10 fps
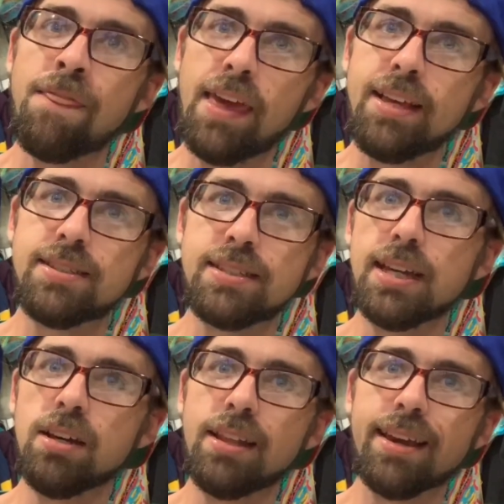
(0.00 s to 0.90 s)
They
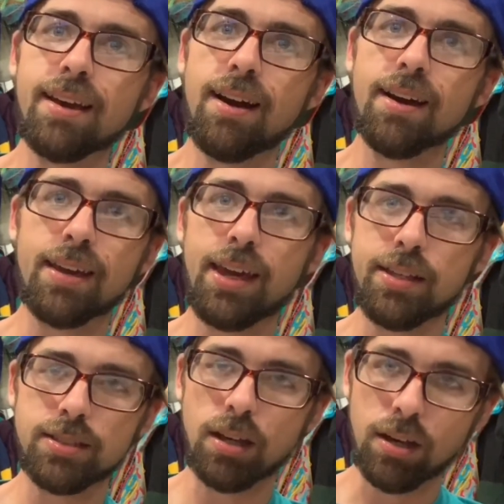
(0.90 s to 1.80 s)
sell like
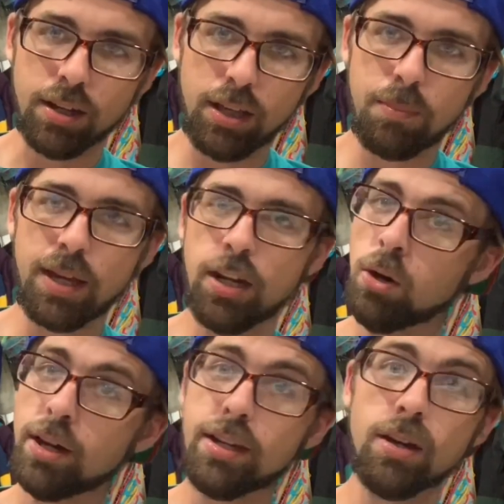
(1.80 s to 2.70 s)
hotcakes on eBay.
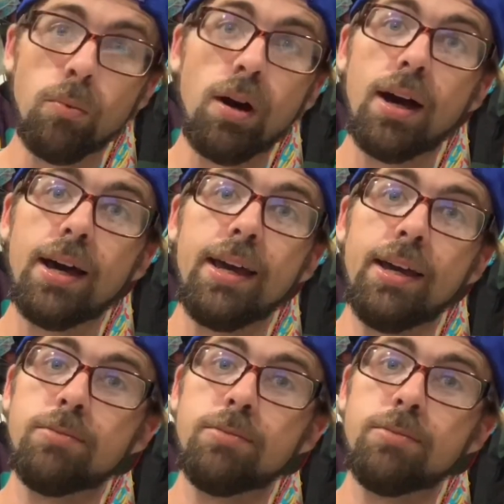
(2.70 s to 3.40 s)
No idea why.